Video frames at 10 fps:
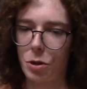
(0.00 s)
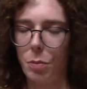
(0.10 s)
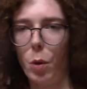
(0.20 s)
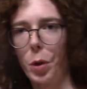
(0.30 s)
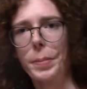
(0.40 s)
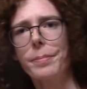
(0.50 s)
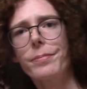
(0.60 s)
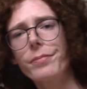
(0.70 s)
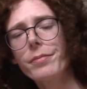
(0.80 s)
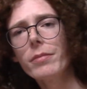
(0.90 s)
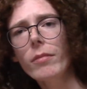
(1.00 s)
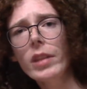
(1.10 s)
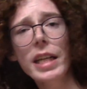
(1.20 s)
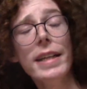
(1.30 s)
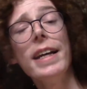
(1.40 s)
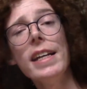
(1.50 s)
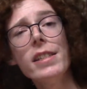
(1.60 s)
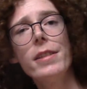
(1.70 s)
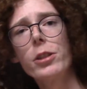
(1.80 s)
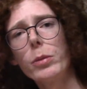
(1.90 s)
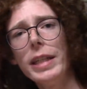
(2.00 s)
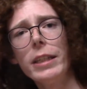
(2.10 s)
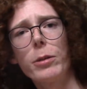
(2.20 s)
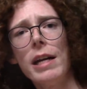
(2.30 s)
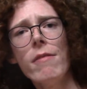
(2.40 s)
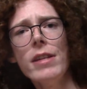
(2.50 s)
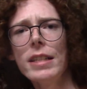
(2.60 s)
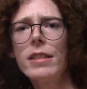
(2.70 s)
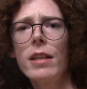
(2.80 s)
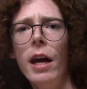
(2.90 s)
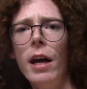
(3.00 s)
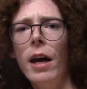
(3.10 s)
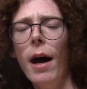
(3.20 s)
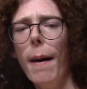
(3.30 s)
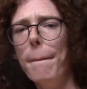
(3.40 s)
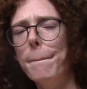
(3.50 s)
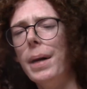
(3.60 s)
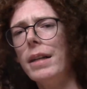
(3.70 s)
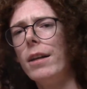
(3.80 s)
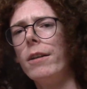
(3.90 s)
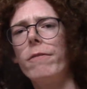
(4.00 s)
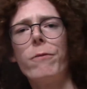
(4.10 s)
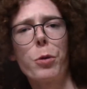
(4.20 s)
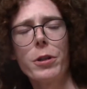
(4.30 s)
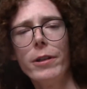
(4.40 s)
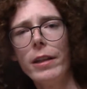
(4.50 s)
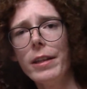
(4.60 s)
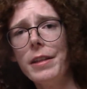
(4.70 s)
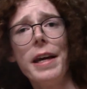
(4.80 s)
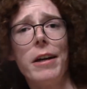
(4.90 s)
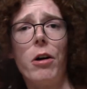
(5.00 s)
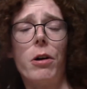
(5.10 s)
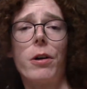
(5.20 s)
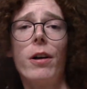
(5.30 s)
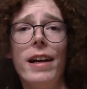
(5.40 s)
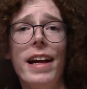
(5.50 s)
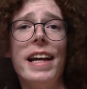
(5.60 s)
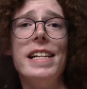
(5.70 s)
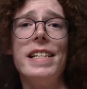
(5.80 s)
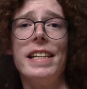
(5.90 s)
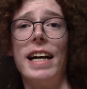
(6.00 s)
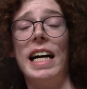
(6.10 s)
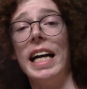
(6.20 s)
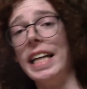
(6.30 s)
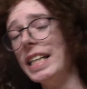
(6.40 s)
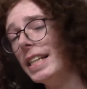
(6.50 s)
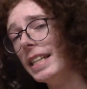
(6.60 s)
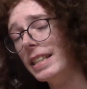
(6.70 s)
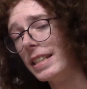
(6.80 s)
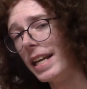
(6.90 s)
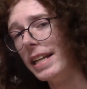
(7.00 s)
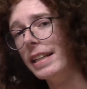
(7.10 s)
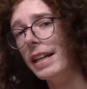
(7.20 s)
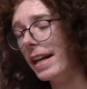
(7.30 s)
support. It has discrete graphics, but unfortunately they are ATI. It is a